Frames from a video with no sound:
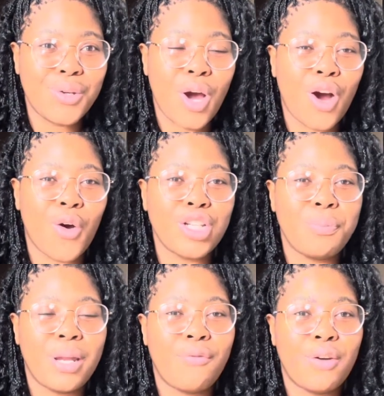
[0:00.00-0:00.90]
you are going to
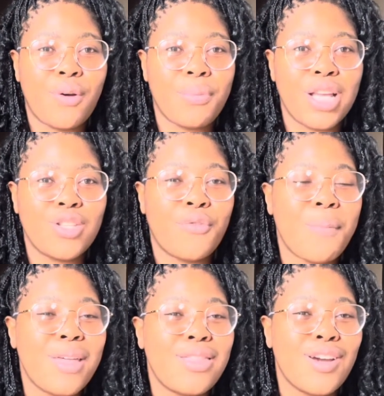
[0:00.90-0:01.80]
benefit from this. So
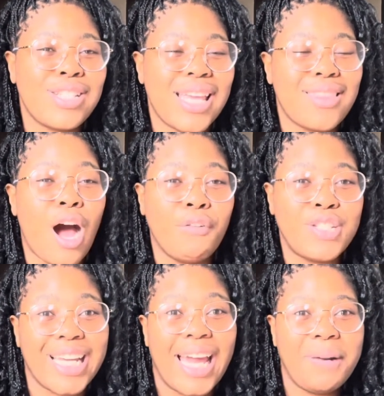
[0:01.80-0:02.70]
from the 13th of
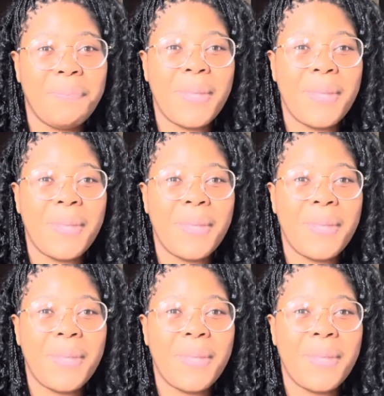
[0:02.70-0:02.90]
Jan